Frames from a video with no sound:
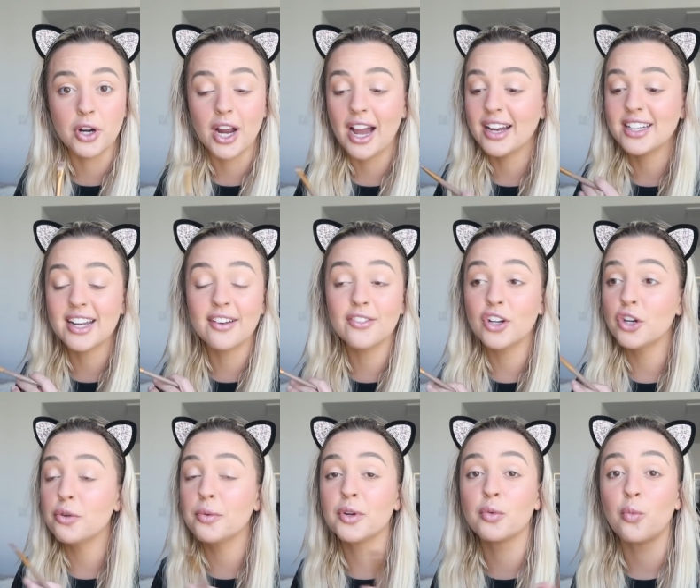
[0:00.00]
I'd never
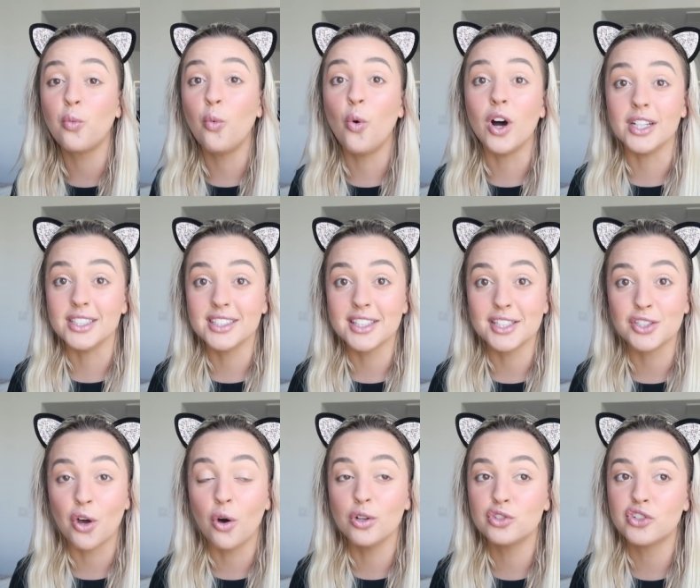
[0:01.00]
Ubered once this
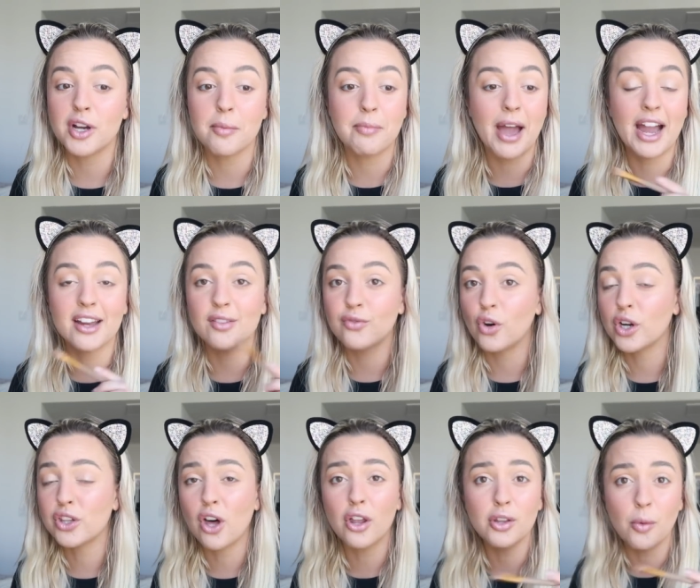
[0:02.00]
whole trip, back and
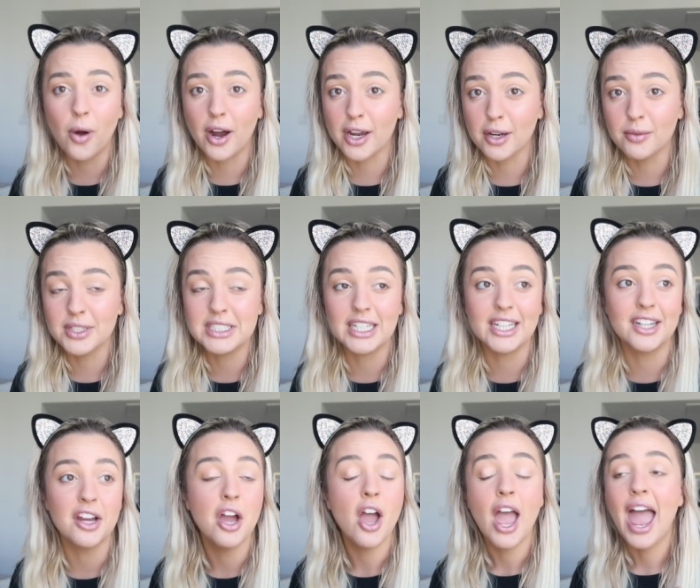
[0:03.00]
forth, all the walking we did,